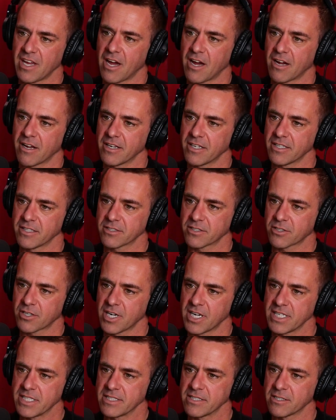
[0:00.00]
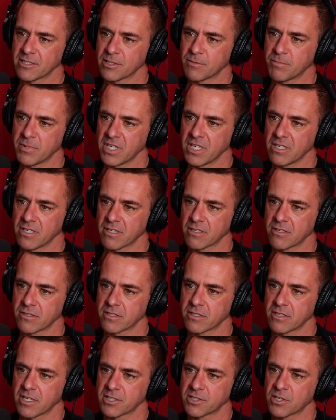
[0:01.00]
Yeah, and it's crazy the speed that
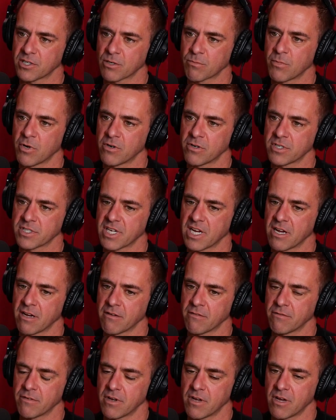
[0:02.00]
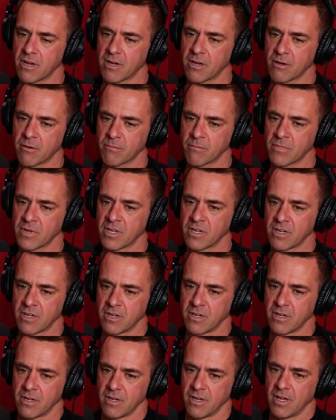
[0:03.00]
those electric motors have.
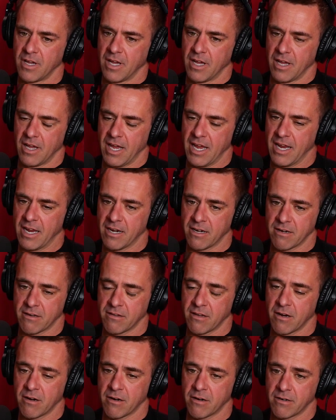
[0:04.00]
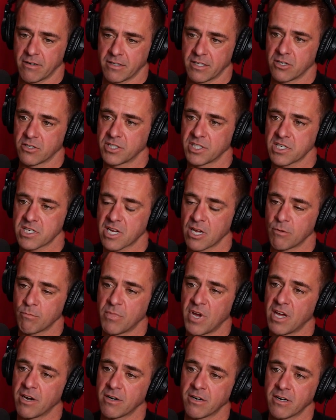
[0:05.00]
And they're just getting
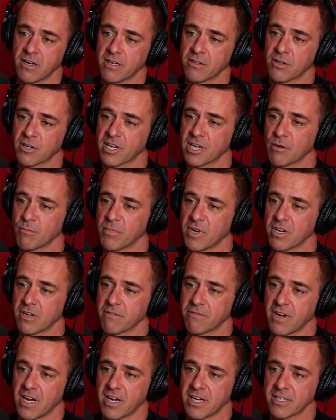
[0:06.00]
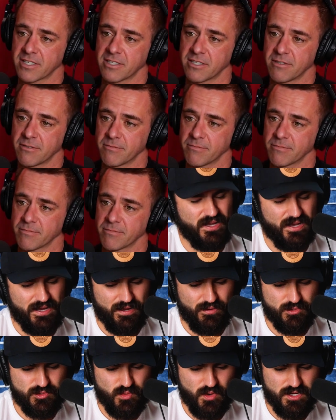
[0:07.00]
better, and they're getting better fast.
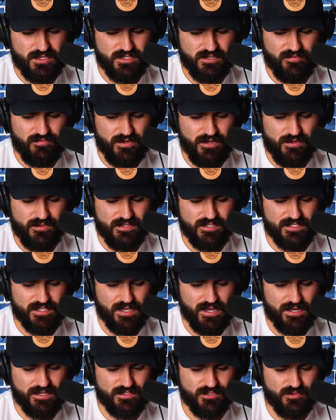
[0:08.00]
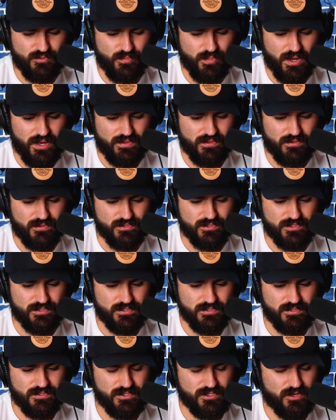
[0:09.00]
I was watching a video of these guys who bought
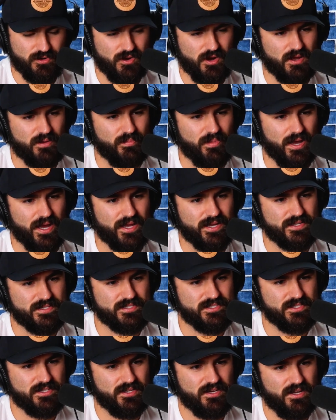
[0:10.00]
those Suron bikes,